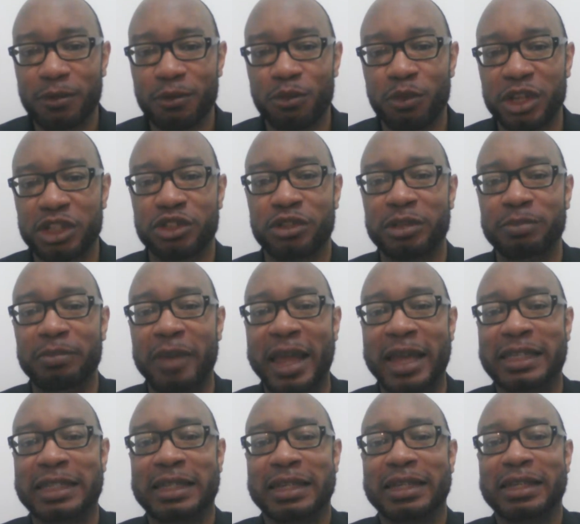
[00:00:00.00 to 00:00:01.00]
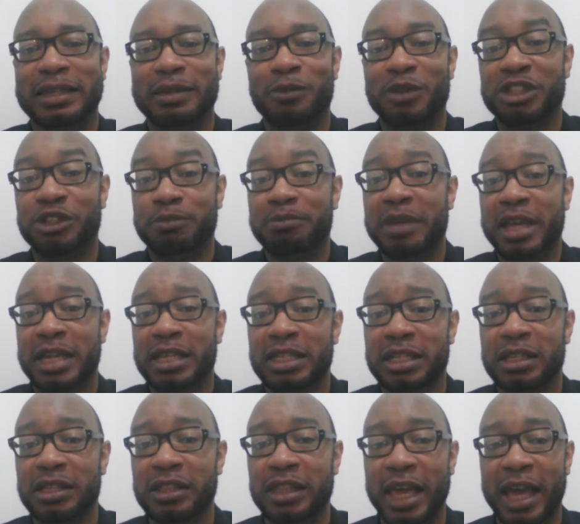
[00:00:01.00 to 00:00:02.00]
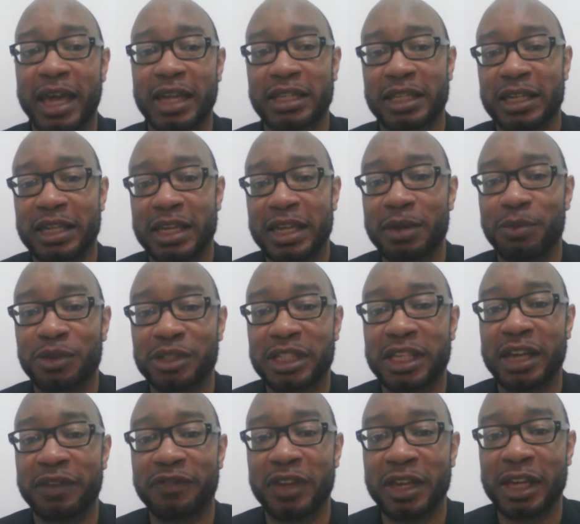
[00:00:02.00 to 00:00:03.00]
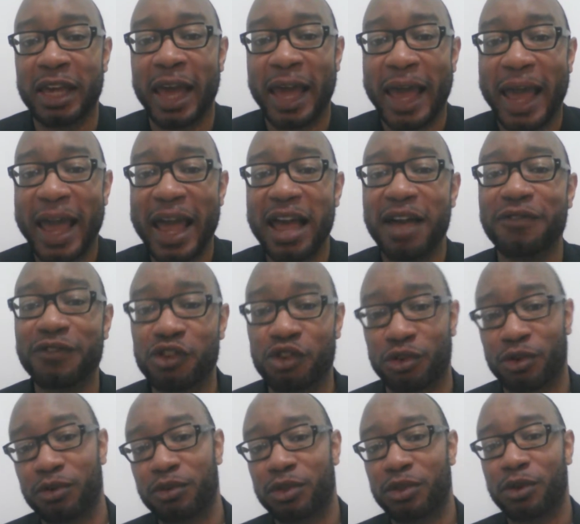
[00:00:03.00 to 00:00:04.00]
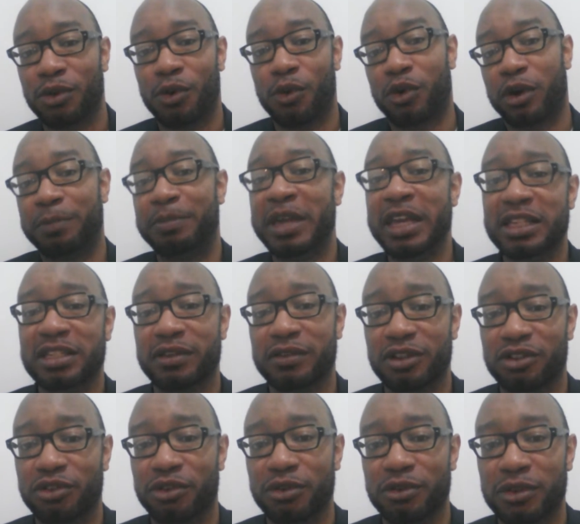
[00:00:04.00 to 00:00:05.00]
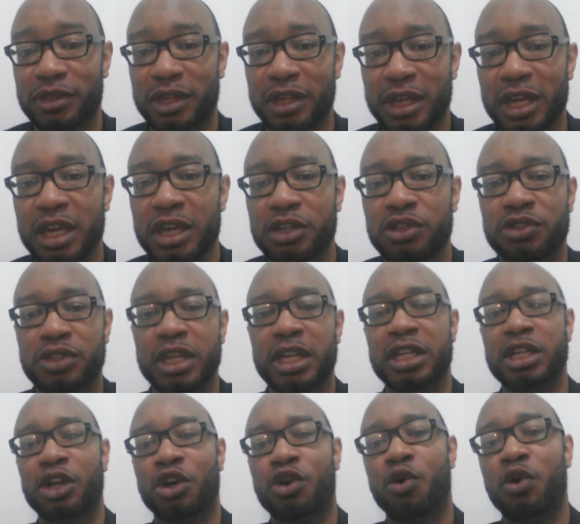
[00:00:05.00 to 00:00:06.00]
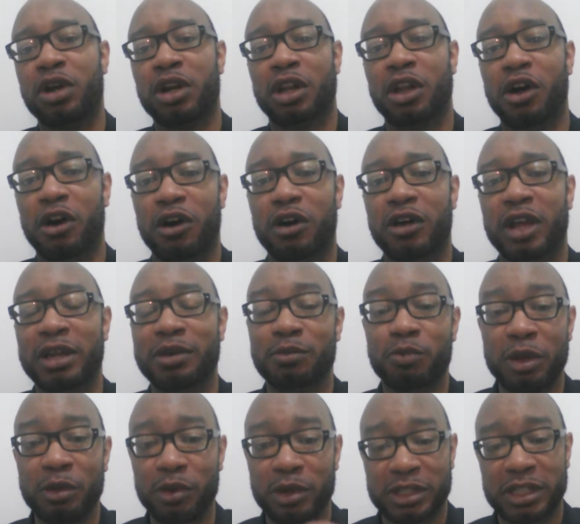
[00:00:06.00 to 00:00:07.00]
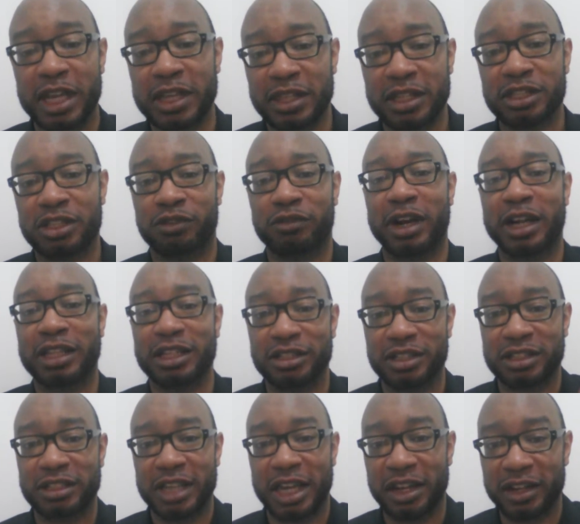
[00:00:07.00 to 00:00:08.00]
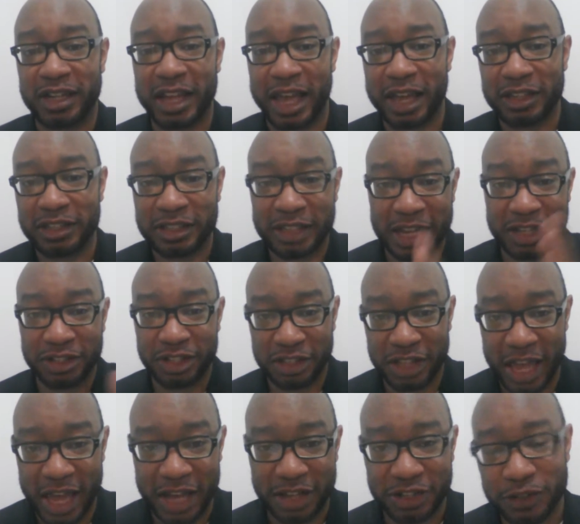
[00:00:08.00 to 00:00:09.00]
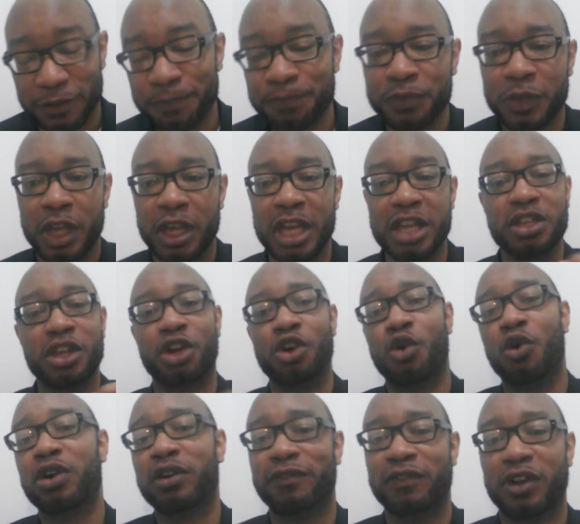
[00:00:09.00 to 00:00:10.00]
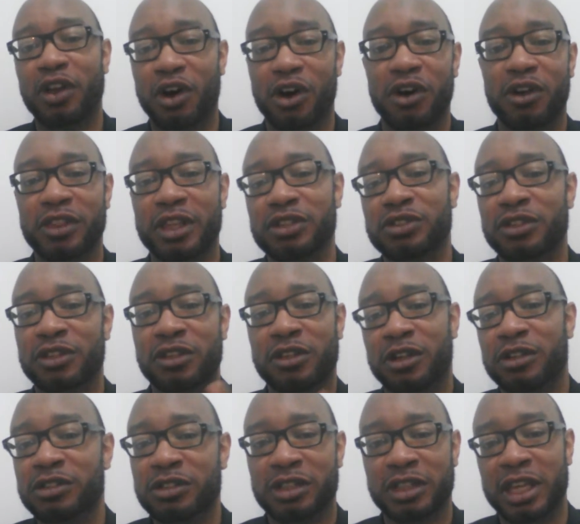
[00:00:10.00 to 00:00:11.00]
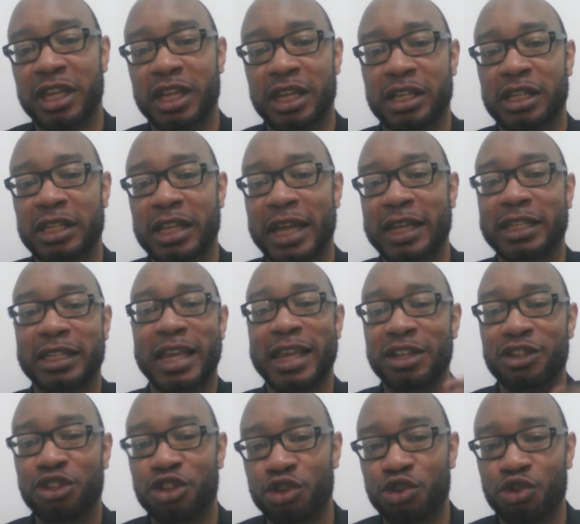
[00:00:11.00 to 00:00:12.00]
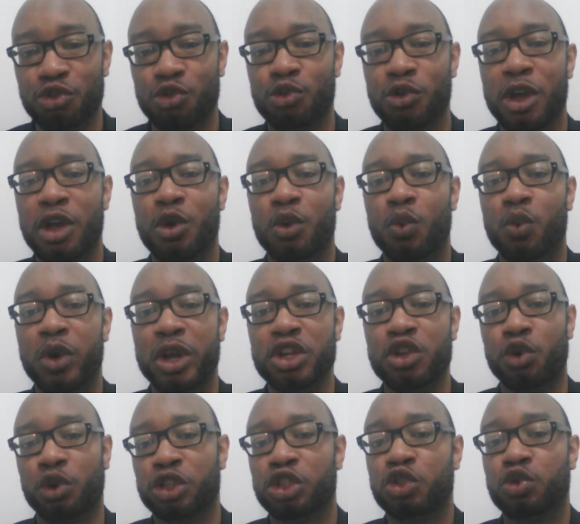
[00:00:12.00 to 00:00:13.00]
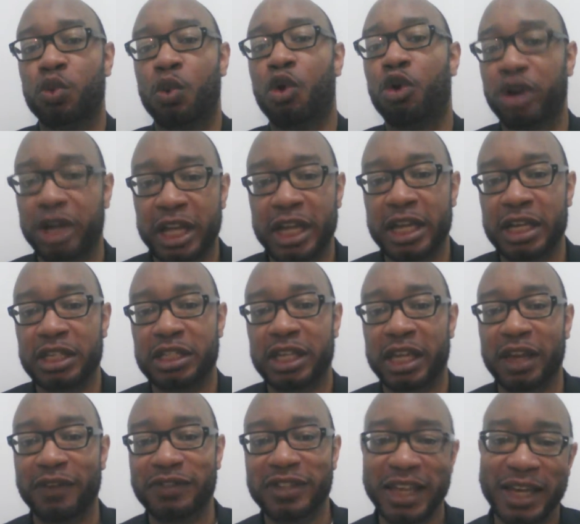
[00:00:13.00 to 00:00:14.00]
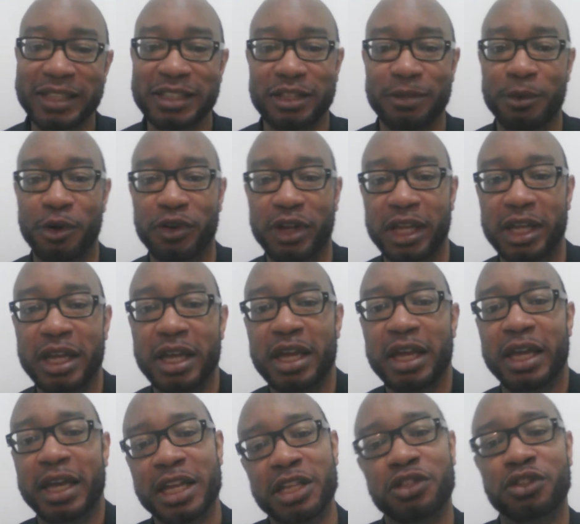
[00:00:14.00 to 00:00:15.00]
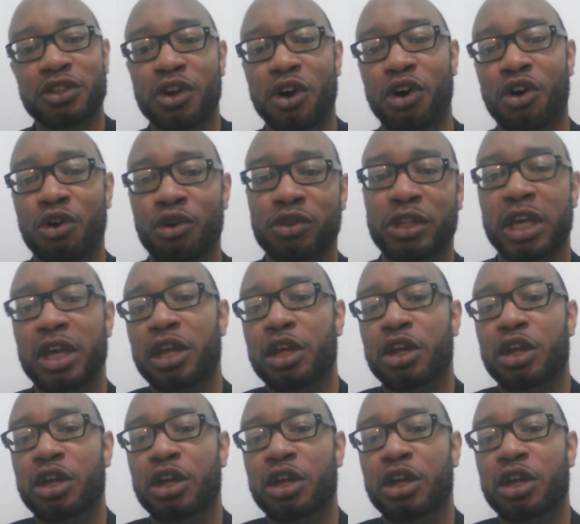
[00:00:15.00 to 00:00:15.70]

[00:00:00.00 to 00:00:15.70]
which meant that he was giving half-truth or a piece of the truth. You see, in the court of law, and we will say this directly to Stacey Dash, in the court of law, there's a certain thing that they do when you're sworn in to give testimony. It's called,